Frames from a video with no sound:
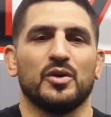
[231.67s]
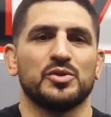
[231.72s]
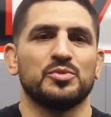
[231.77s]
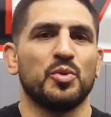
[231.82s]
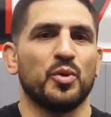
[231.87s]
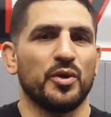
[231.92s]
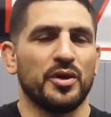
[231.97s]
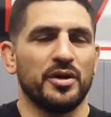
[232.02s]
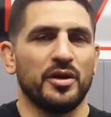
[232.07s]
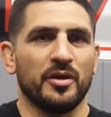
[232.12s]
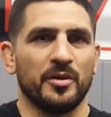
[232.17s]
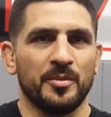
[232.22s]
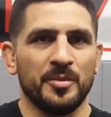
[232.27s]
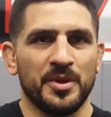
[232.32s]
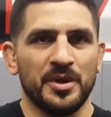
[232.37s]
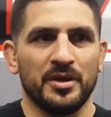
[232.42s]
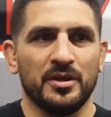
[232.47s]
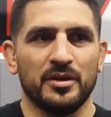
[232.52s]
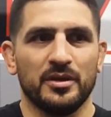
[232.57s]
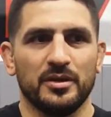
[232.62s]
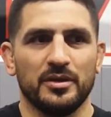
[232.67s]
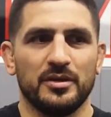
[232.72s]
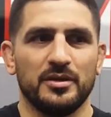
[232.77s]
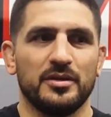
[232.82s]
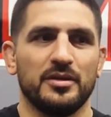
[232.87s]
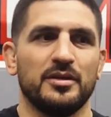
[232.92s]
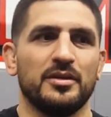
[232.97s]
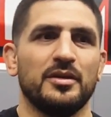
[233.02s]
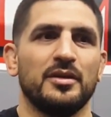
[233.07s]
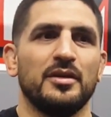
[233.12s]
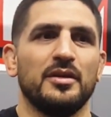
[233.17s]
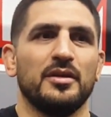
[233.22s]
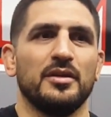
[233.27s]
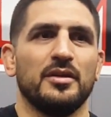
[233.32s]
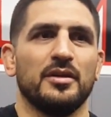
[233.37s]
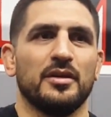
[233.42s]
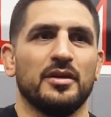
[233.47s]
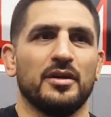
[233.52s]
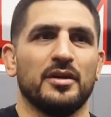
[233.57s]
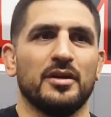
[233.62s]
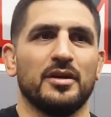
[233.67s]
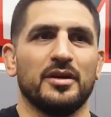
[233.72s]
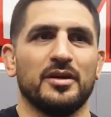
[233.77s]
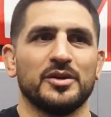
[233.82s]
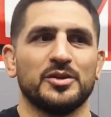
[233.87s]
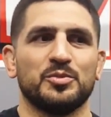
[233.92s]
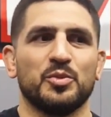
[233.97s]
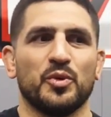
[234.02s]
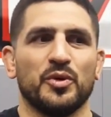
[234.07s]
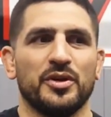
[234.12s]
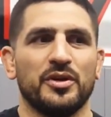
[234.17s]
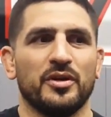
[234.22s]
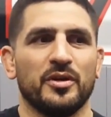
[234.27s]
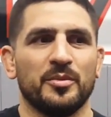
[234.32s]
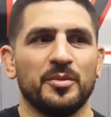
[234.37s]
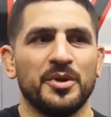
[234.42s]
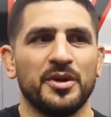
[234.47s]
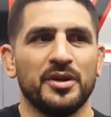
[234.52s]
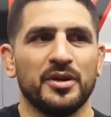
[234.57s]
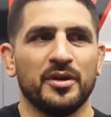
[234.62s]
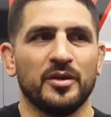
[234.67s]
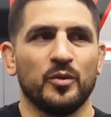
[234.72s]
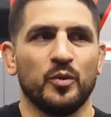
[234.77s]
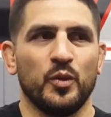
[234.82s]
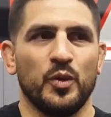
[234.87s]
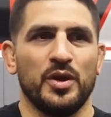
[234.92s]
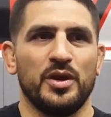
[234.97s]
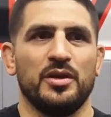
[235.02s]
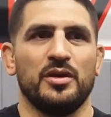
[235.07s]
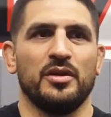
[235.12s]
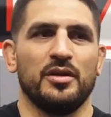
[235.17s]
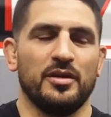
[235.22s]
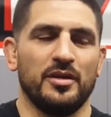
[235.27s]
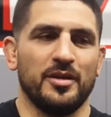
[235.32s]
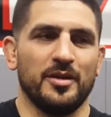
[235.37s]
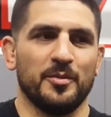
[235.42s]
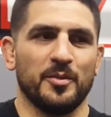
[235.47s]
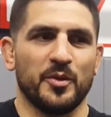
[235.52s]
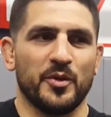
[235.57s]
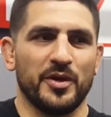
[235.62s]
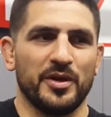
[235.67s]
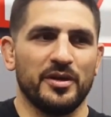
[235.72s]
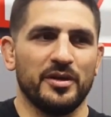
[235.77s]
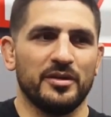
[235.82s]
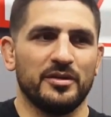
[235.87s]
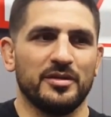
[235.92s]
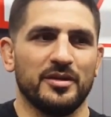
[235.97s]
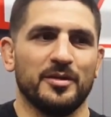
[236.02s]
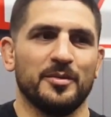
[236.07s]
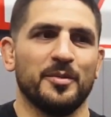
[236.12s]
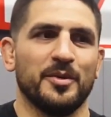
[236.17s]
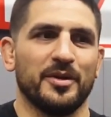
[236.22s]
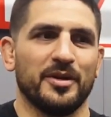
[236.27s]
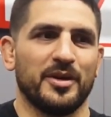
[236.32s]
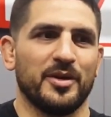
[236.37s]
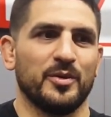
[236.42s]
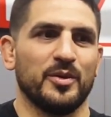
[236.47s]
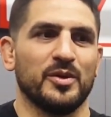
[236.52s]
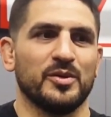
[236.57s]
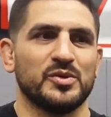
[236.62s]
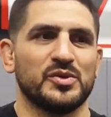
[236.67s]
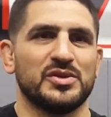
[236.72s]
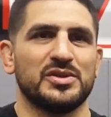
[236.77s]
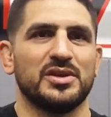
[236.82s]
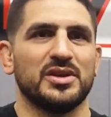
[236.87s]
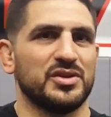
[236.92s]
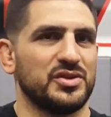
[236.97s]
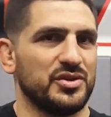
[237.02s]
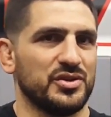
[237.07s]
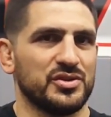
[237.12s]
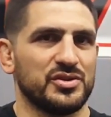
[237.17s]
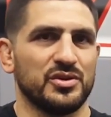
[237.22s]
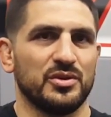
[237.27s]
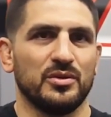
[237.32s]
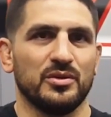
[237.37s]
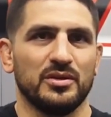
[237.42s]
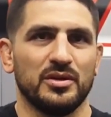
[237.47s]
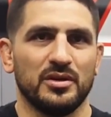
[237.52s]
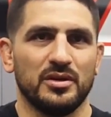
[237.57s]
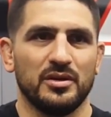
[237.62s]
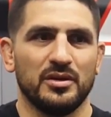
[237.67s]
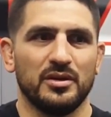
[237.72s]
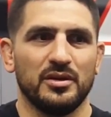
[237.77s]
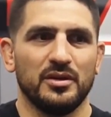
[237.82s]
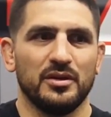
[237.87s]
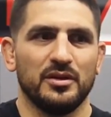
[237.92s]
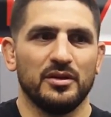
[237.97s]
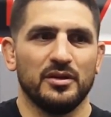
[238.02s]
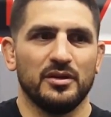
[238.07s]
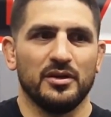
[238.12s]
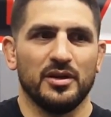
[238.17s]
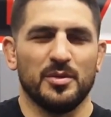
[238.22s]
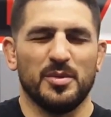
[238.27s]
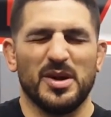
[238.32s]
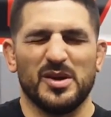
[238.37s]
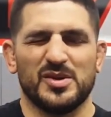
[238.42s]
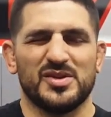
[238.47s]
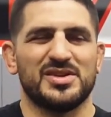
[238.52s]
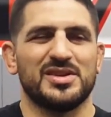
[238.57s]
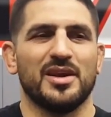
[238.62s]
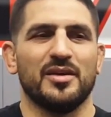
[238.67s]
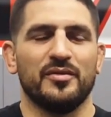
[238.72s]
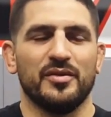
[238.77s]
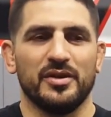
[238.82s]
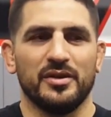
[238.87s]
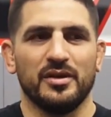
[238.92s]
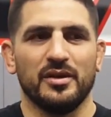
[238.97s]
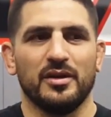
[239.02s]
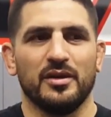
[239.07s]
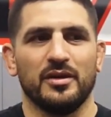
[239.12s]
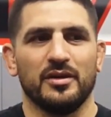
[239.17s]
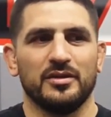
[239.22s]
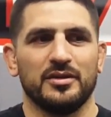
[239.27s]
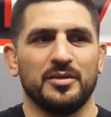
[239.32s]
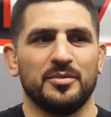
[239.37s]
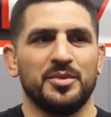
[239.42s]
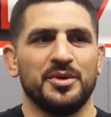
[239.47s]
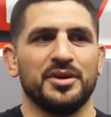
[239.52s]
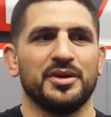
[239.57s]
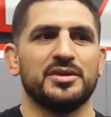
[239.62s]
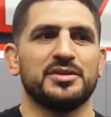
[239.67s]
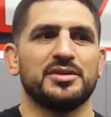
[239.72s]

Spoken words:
I was born in Armenia. I was born in Armenia. We immigrated to America when I was 6 years old, about 7 to be